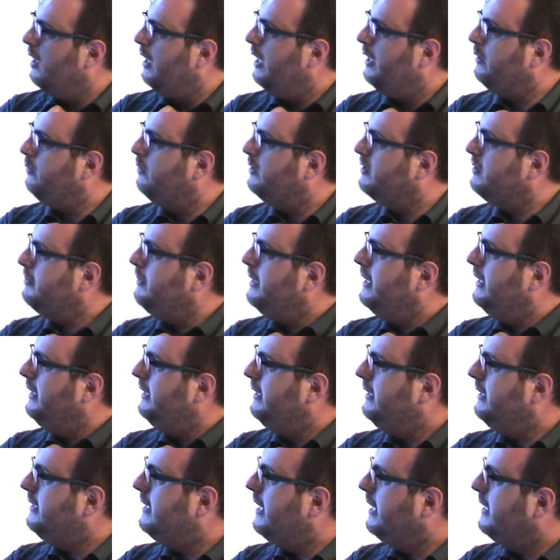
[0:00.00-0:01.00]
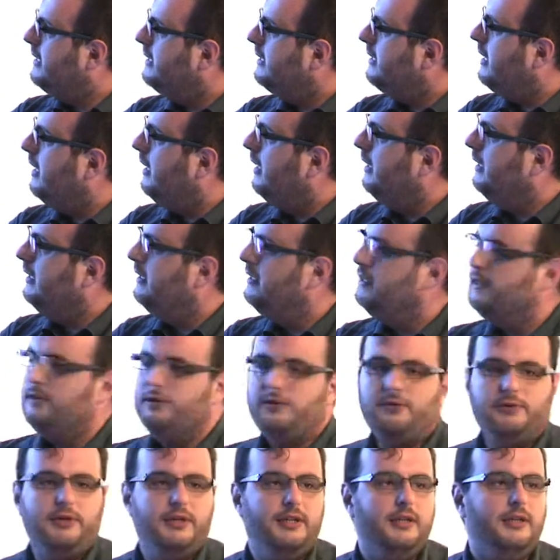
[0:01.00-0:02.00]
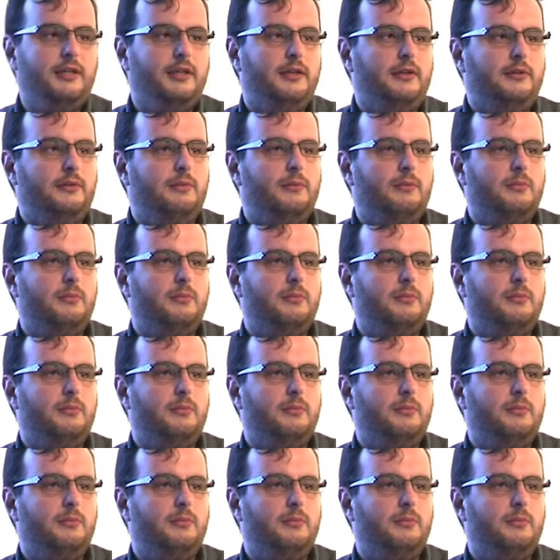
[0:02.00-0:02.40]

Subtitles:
It was a mainly textile industry,